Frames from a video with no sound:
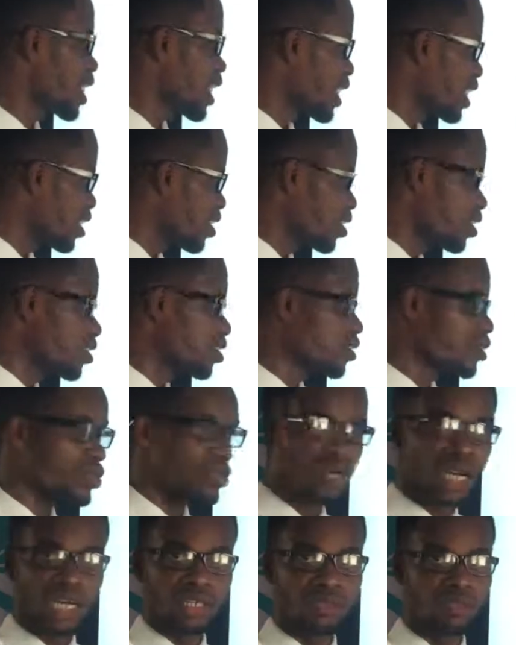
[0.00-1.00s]
key.
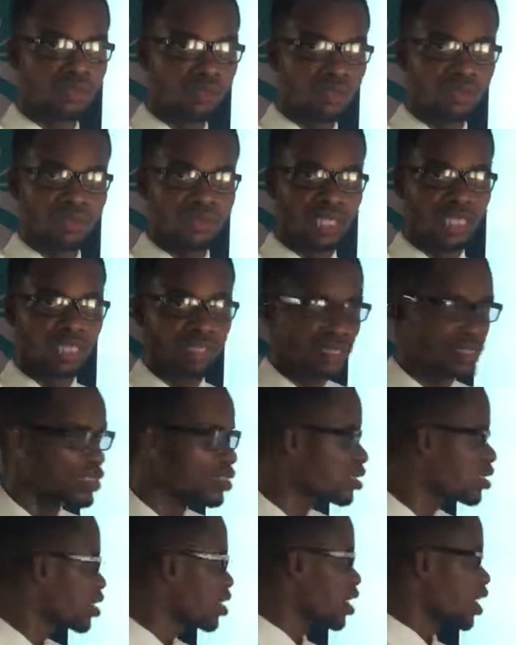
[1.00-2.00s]
You can do it
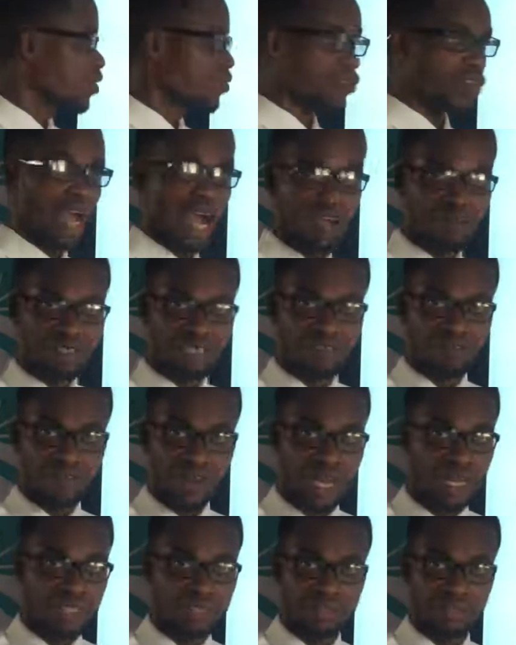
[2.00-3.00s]
if you have the
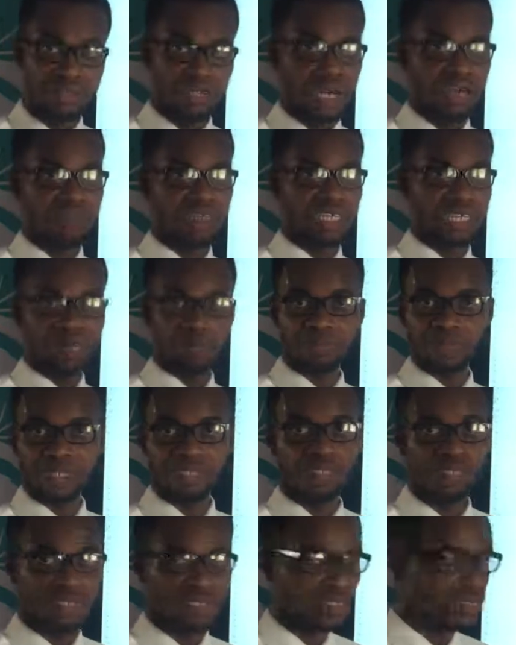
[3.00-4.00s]
funds, you have the
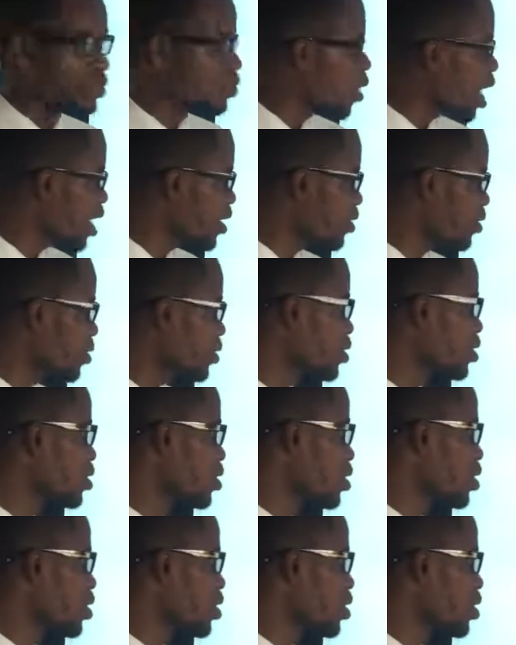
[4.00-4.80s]
capacity. Why not?